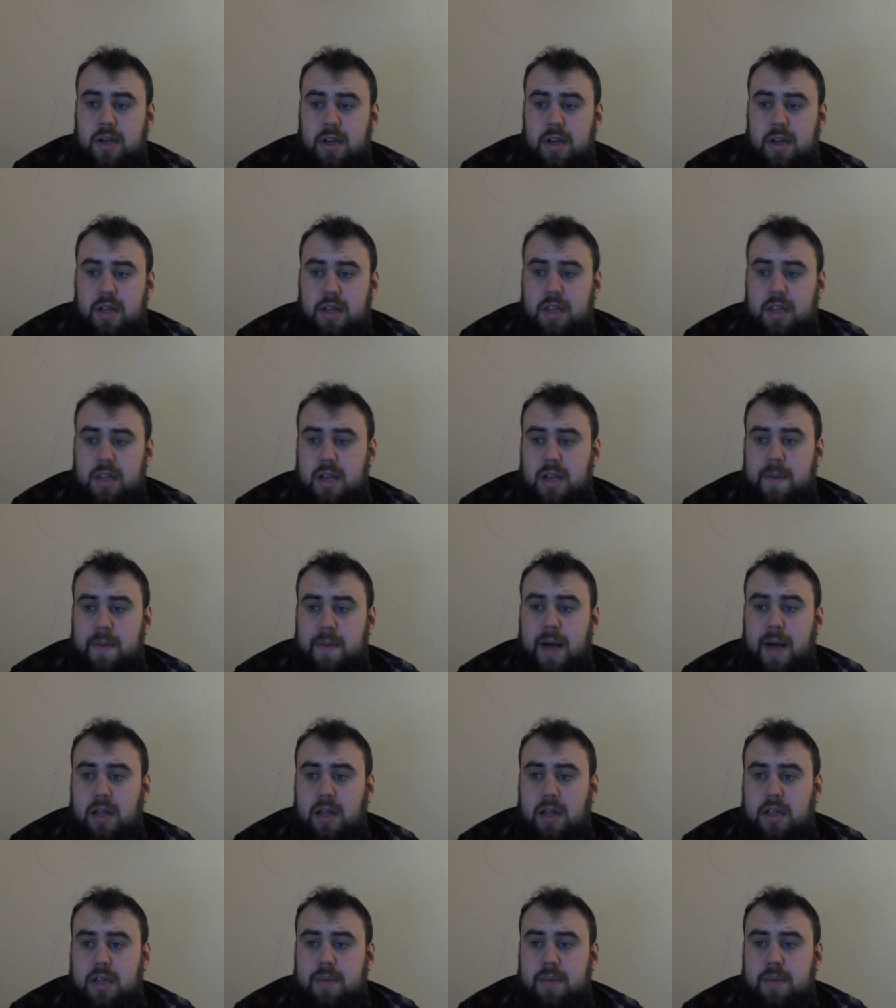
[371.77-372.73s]
the
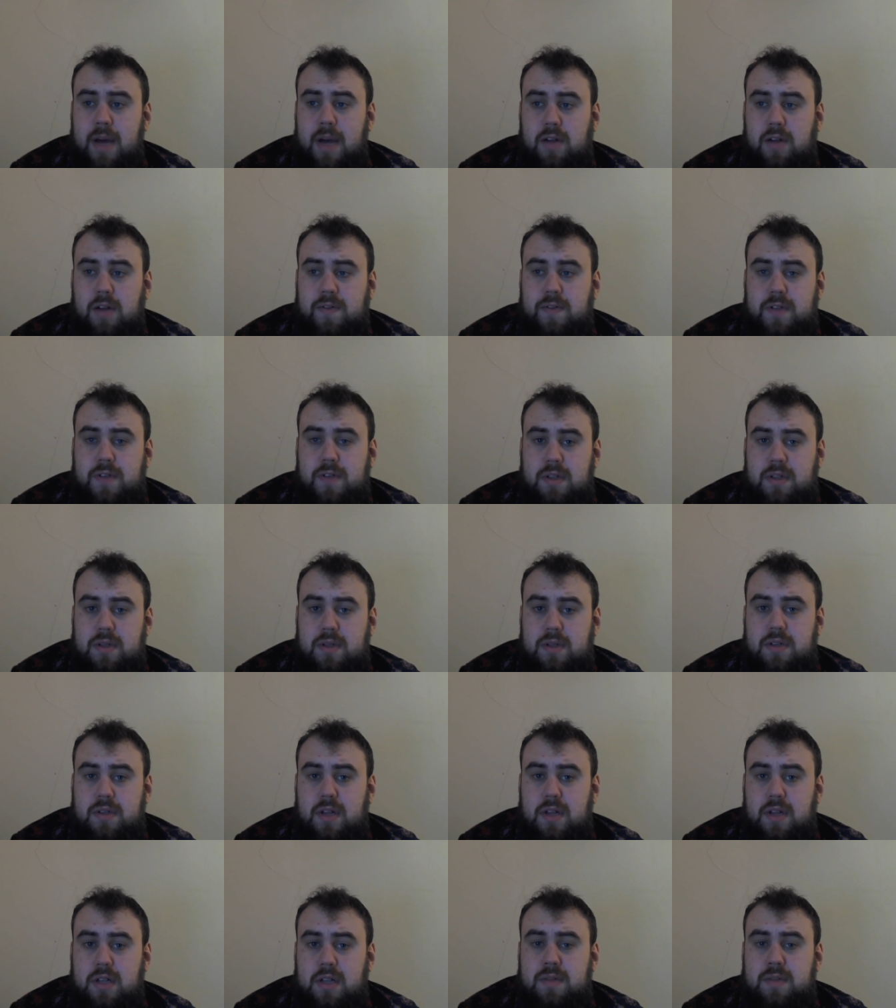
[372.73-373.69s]
amount the amount of
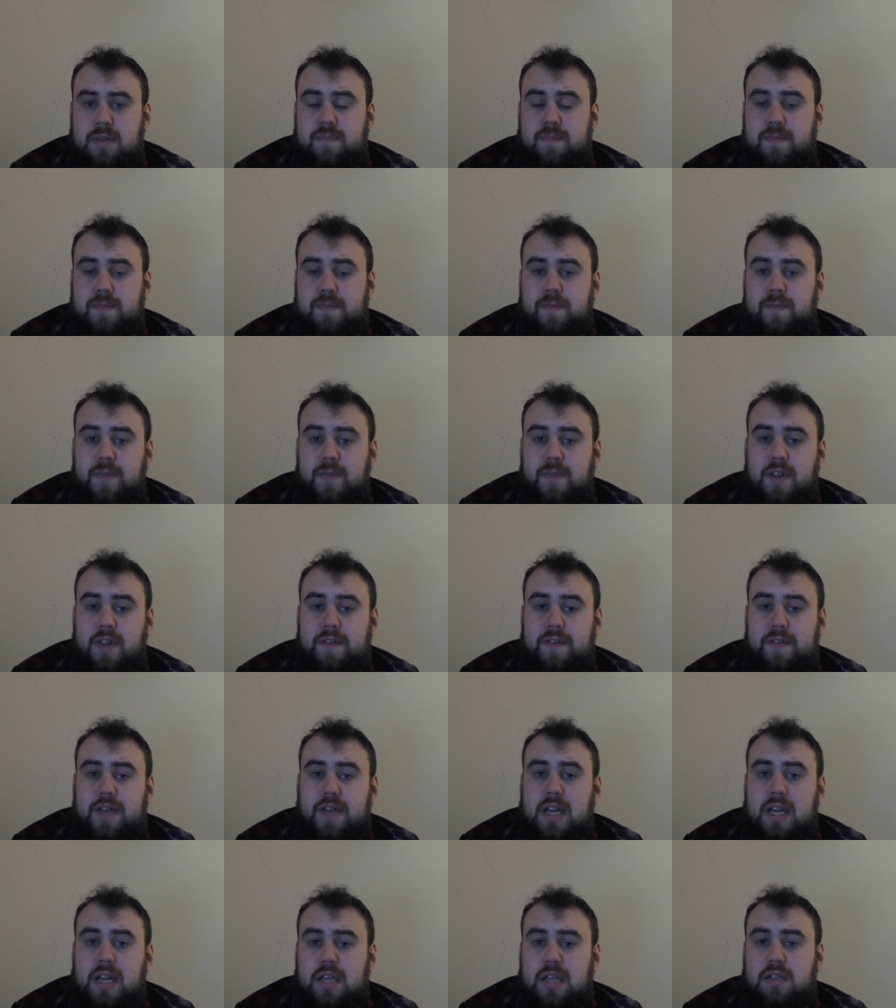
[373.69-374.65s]
t- the
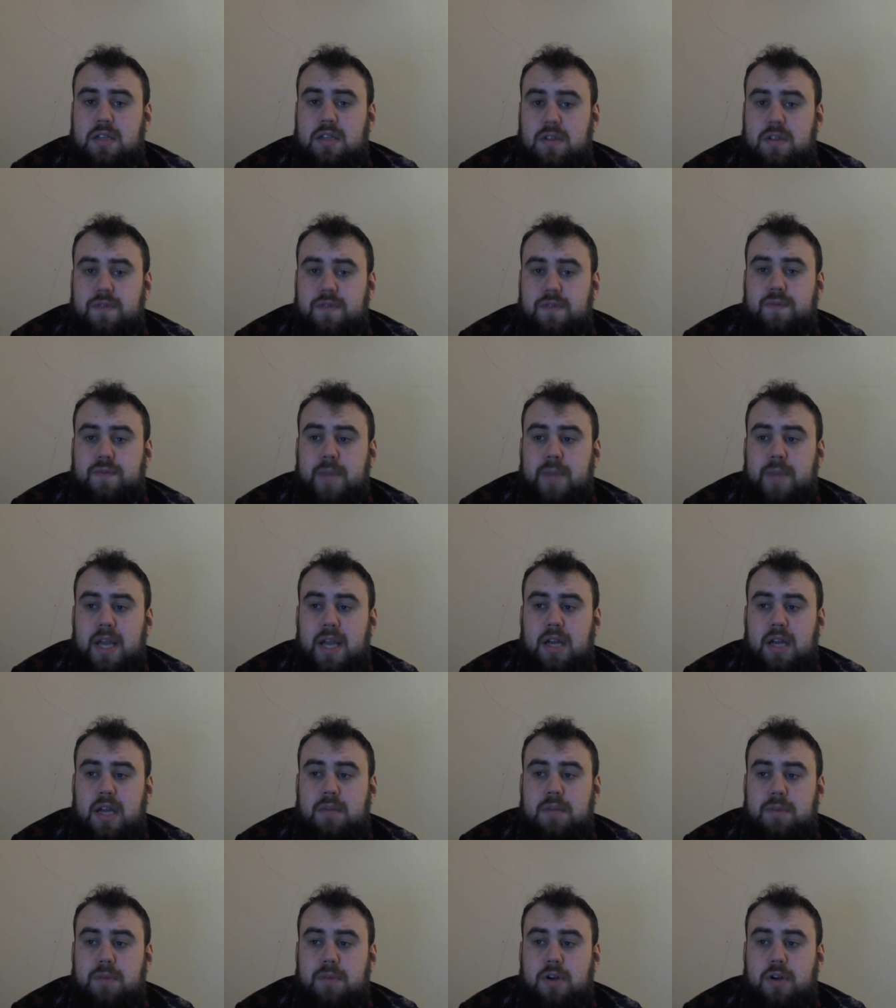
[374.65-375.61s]
feelings of being an
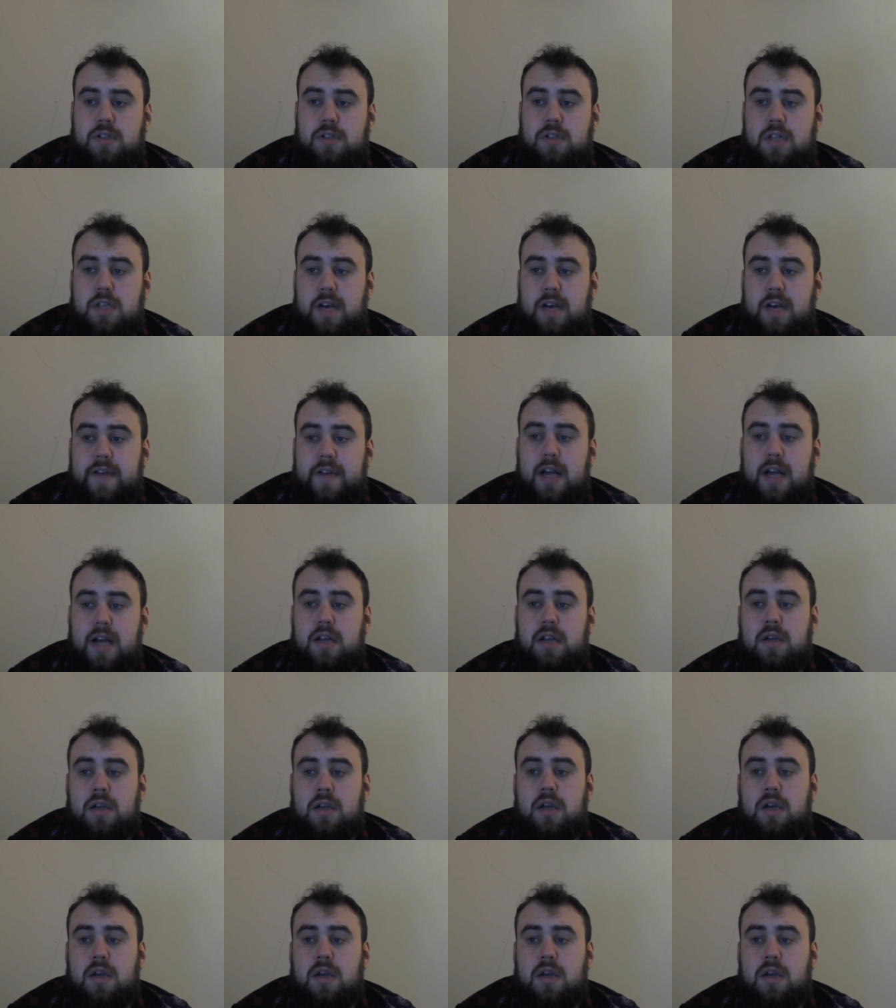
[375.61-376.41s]
imposter I've had